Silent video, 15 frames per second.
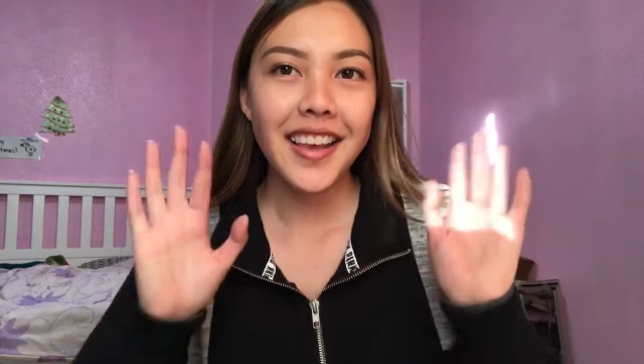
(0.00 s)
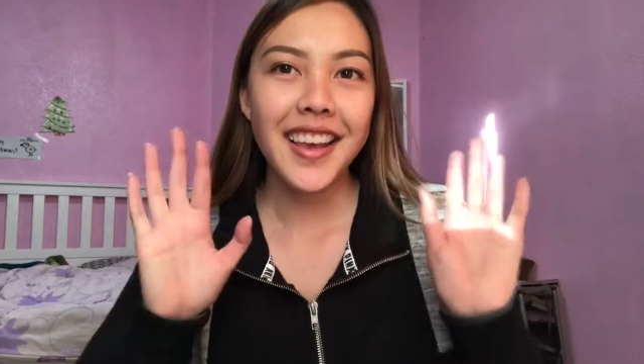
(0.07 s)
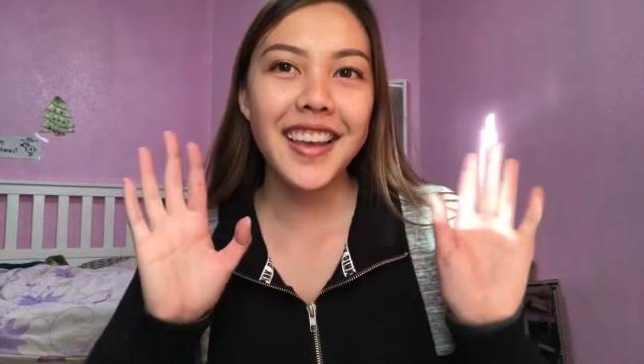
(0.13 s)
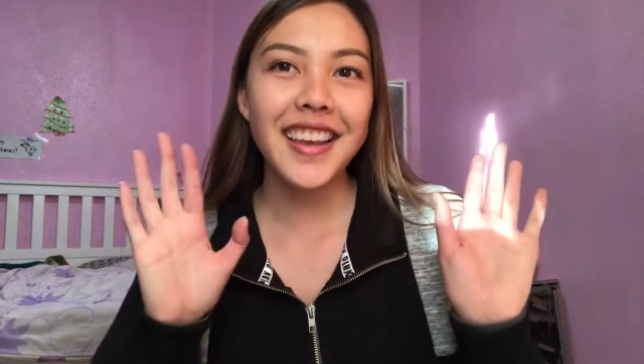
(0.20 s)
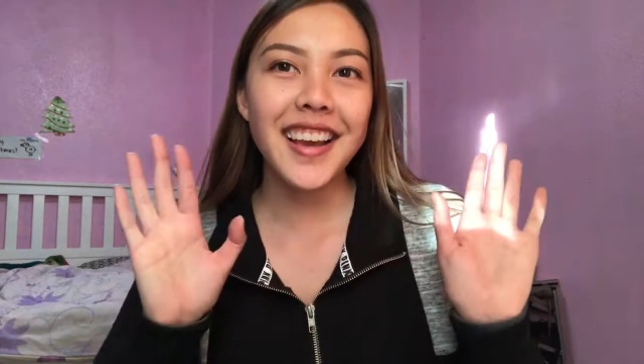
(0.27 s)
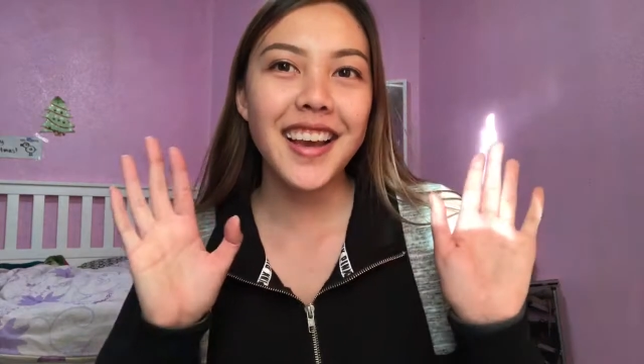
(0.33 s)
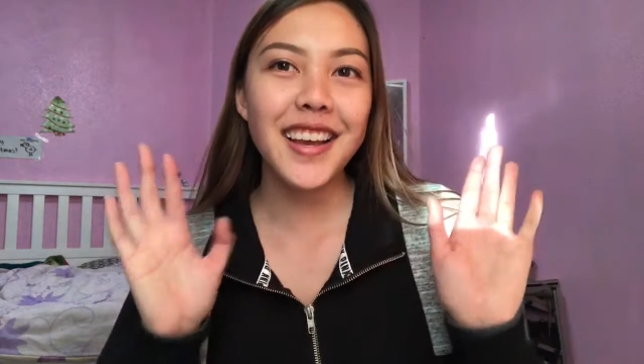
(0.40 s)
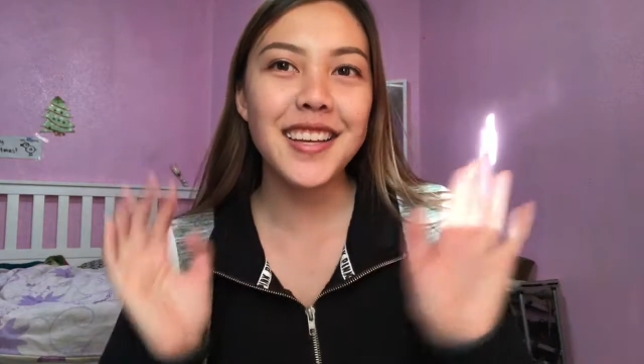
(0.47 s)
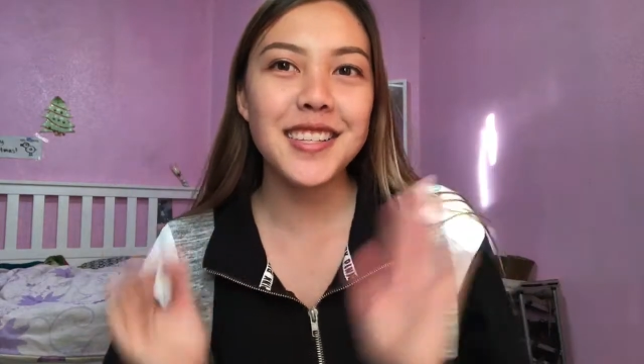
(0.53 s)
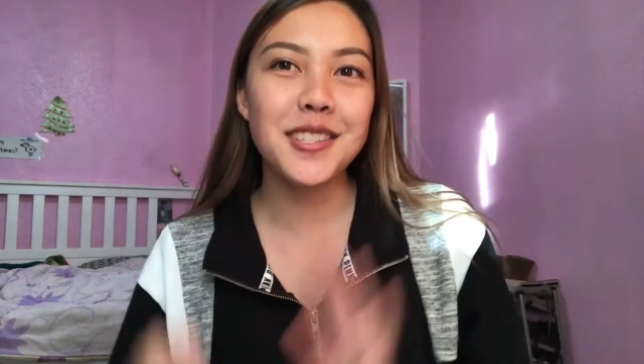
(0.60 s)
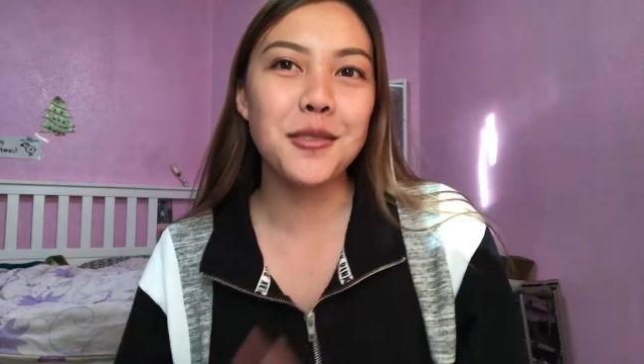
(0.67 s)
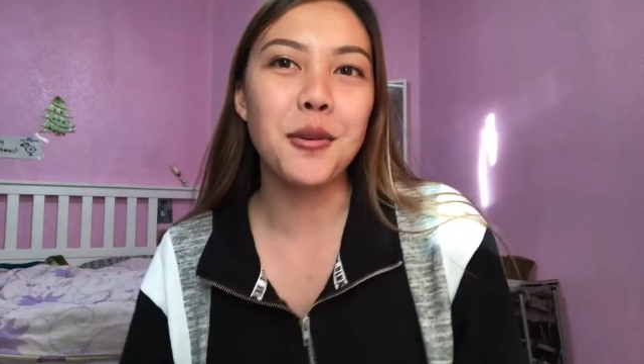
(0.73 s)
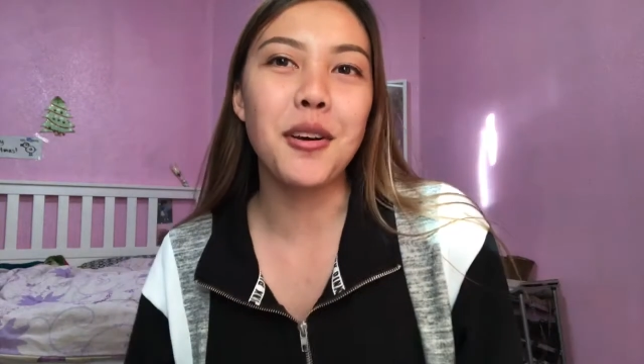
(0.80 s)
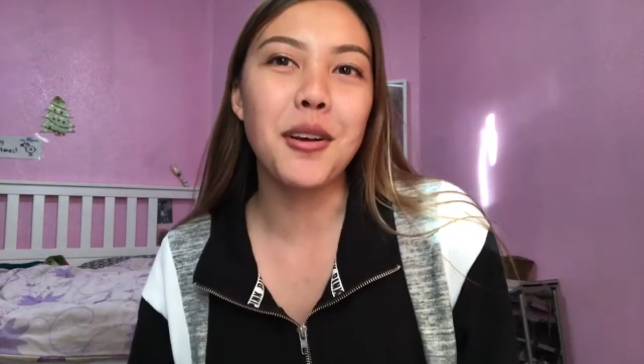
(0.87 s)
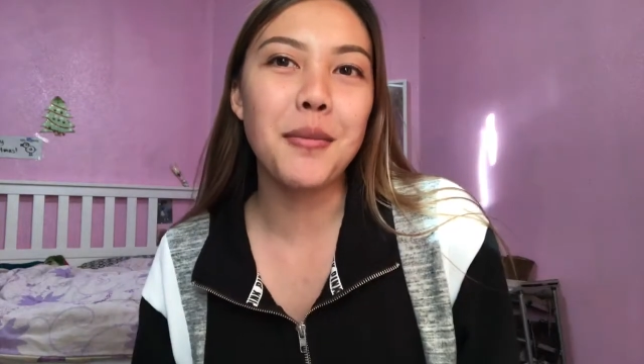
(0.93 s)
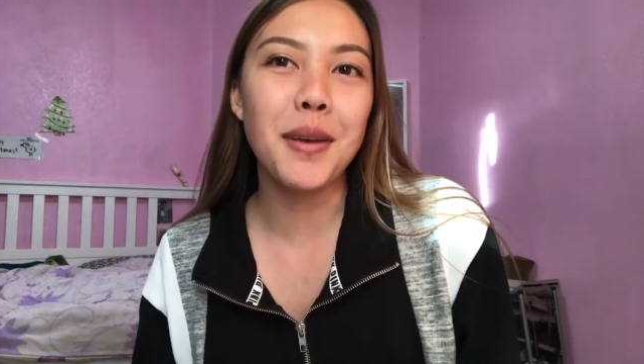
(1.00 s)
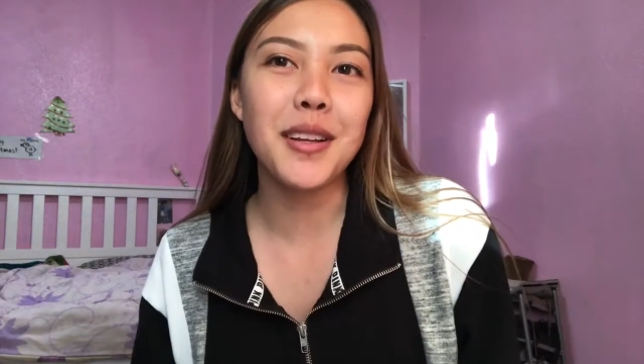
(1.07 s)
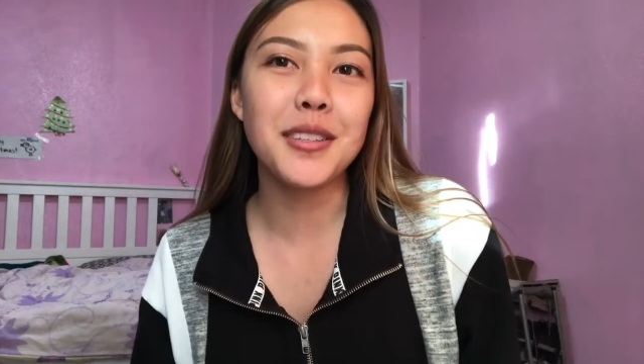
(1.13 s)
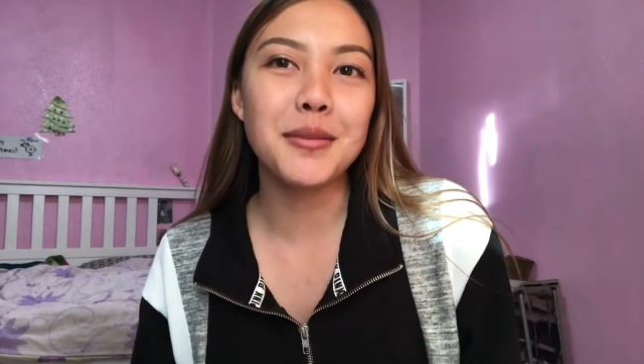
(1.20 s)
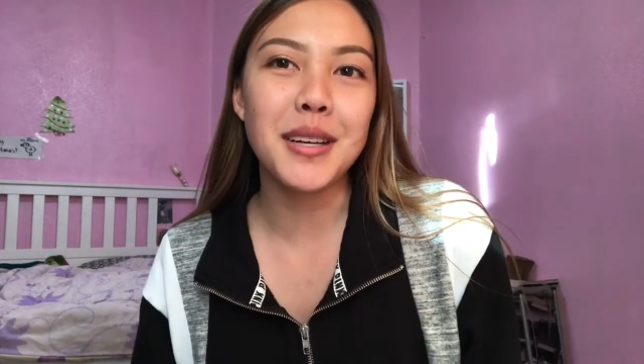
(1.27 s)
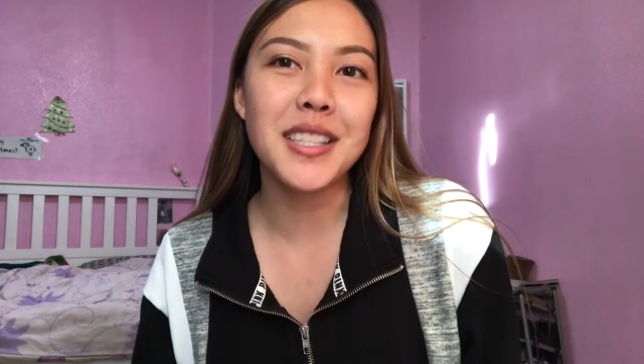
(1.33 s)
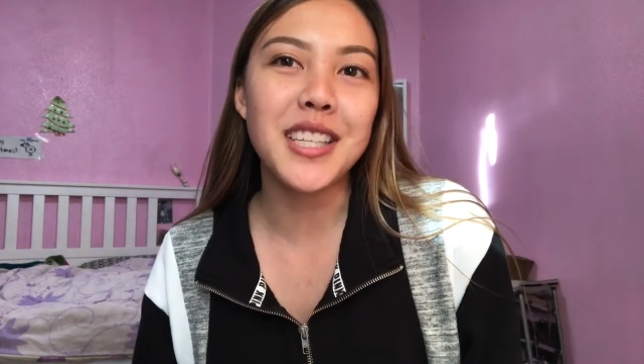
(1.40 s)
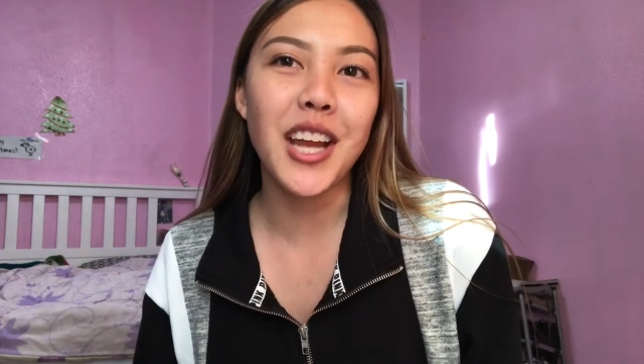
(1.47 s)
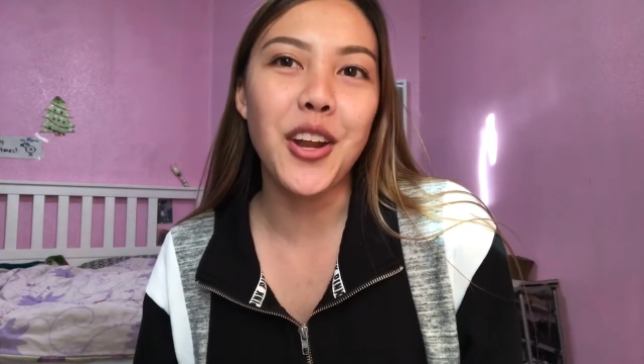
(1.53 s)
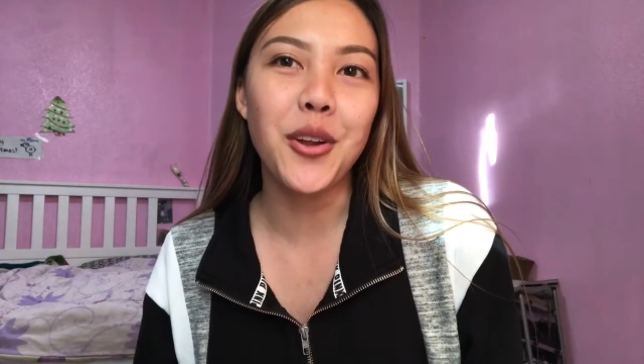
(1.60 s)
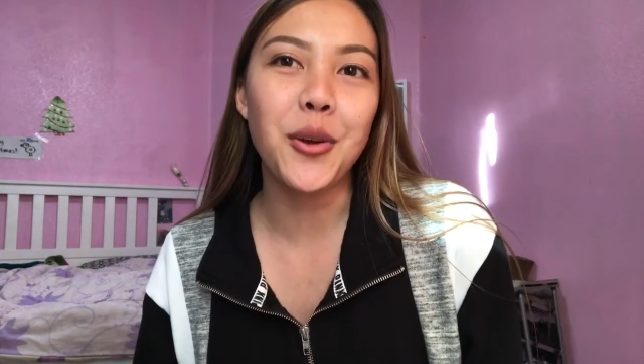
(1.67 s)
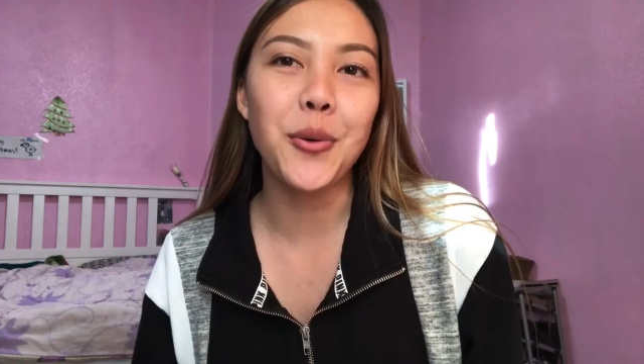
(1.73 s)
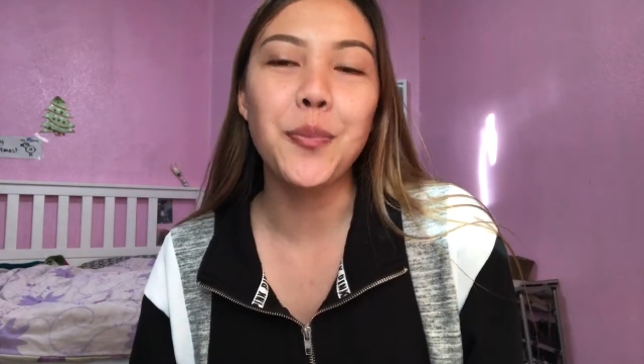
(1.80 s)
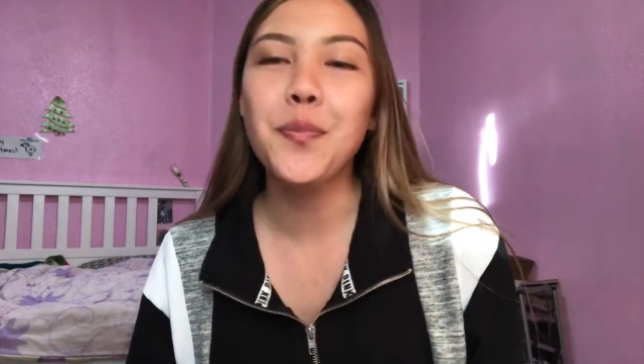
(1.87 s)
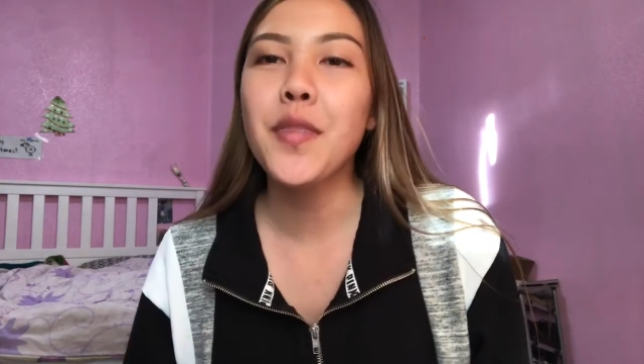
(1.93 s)
Hey guys, welcome back to my
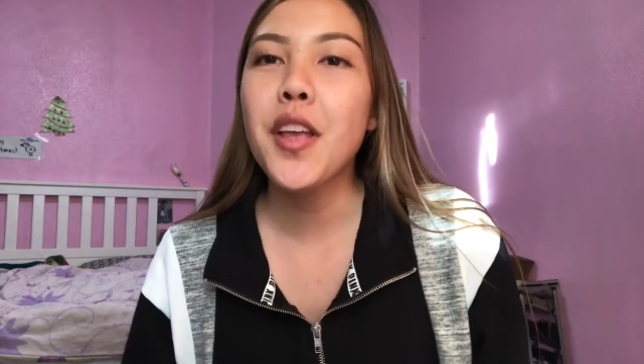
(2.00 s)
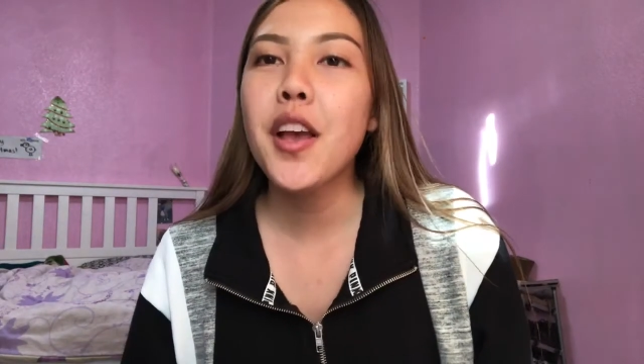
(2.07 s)
channel.